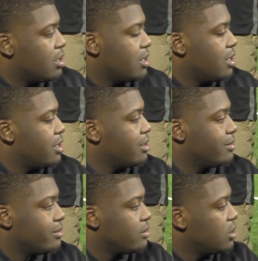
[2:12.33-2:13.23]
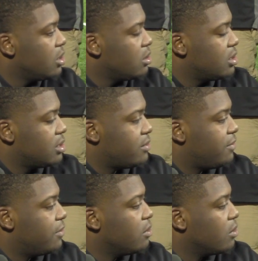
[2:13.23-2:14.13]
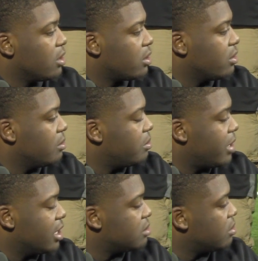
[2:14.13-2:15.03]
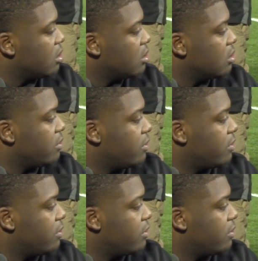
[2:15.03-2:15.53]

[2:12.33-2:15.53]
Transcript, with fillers: Um, you know, just footwork on pass pro.